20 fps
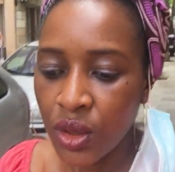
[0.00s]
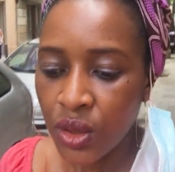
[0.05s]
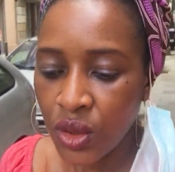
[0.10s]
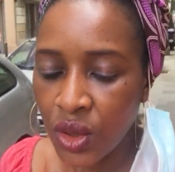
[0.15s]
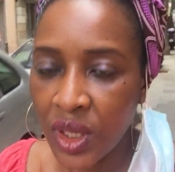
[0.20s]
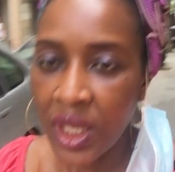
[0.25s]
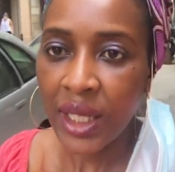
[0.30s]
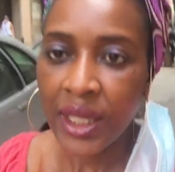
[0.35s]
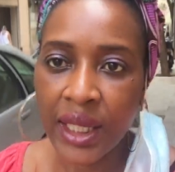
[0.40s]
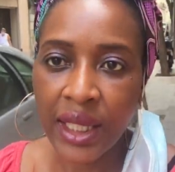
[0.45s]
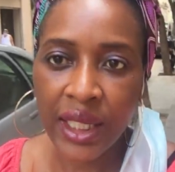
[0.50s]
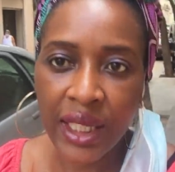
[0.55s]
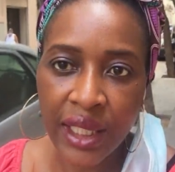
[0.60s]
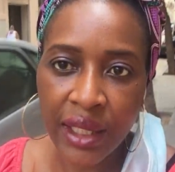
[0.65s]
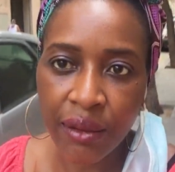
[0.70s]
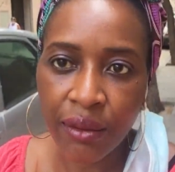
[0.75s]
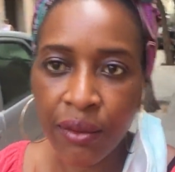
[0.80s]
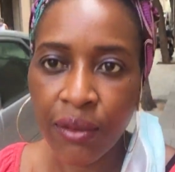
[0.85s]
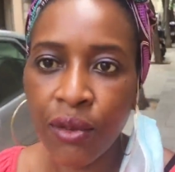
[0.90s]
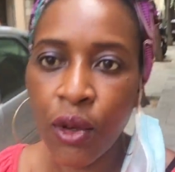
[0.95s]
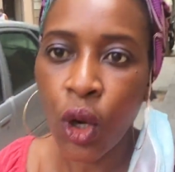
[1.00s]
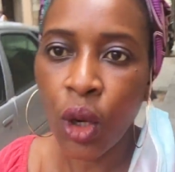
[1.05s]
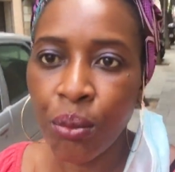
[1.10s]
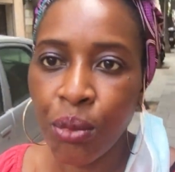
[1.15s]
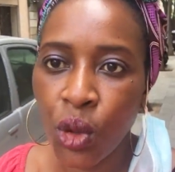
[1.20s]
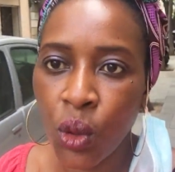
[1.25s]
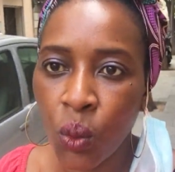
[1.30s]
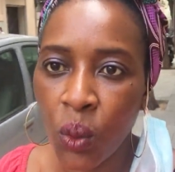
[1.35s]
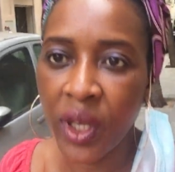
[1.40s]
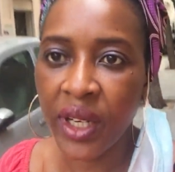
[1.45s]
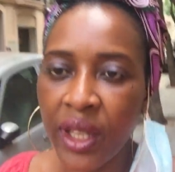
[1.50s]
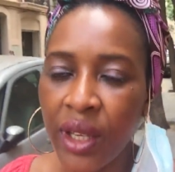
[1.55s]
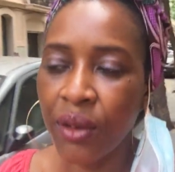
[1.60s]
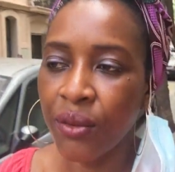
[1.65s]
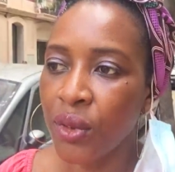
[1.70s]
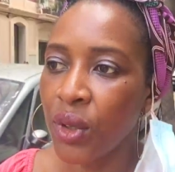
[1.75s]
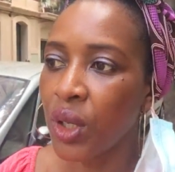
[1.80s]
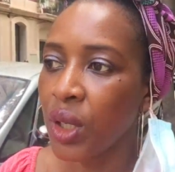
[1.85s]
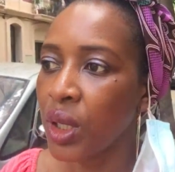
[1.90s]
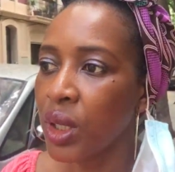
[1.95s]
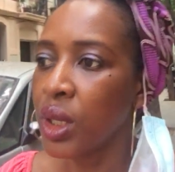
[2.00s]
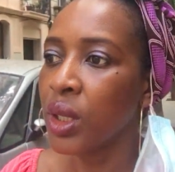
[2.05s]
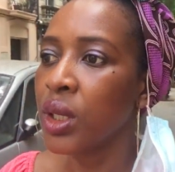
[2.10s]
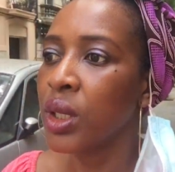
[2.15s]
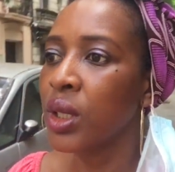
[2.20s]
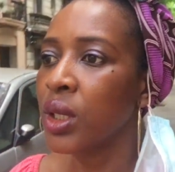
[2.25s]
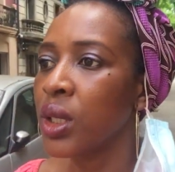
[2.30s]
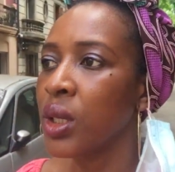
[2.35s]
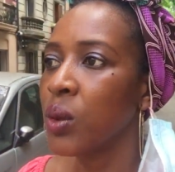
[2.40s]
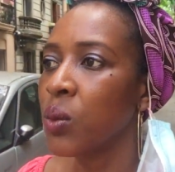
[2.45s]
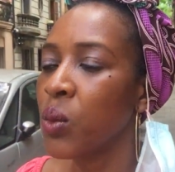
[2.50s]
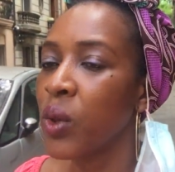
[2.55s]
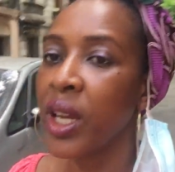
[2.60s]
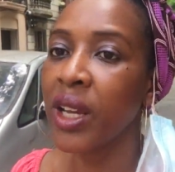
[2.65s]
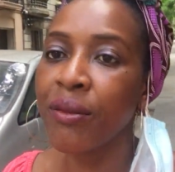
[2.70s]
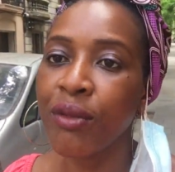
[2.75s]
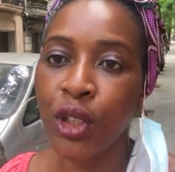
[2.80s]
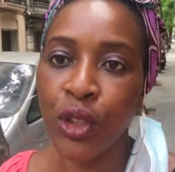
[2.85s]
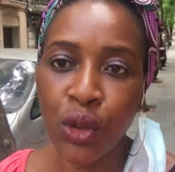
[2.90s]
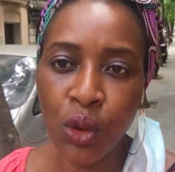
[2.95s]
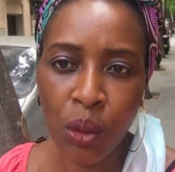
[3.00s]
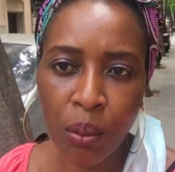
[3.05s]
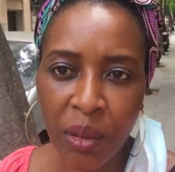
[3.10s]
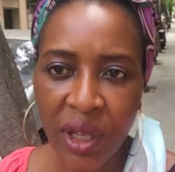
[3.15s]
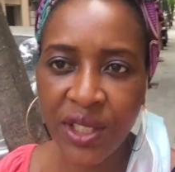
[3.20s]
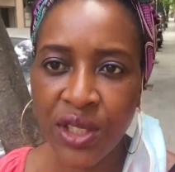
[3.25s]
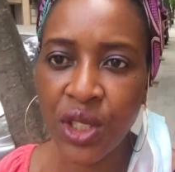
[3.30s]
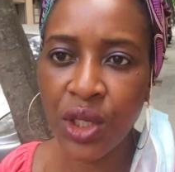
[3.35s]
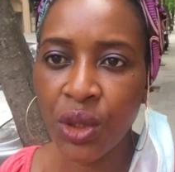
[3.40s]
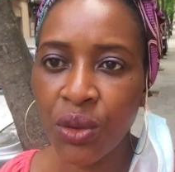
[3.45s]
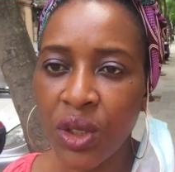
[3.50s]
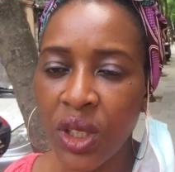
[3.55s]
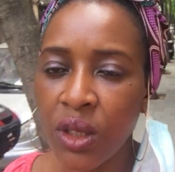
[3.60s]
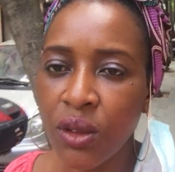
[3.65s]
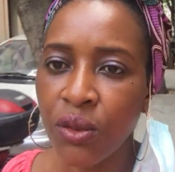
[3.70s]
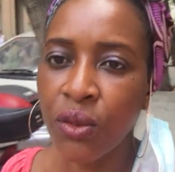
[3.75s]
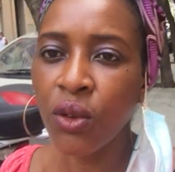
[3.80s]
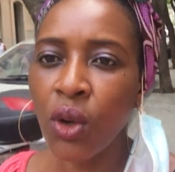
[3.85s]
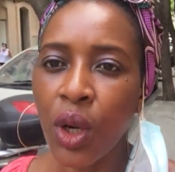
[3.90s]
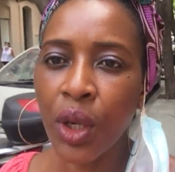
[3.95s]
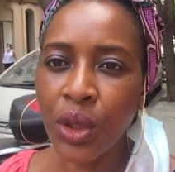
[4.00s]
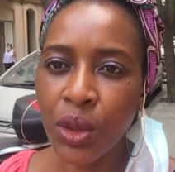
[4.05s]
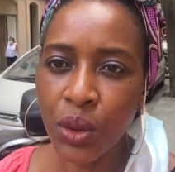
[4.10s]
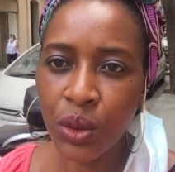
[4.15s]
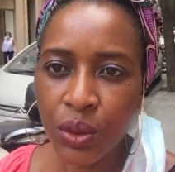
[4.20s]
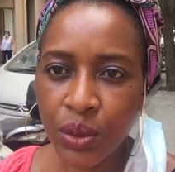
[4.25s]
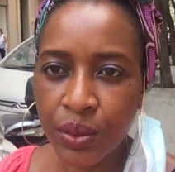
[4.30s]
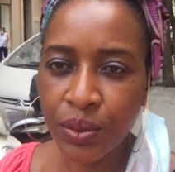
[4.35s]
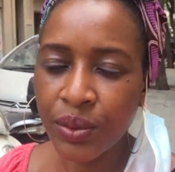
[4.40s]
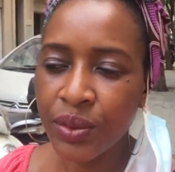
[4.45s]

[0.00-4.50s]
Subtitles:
so that it can inform you whenever we have a new material for you.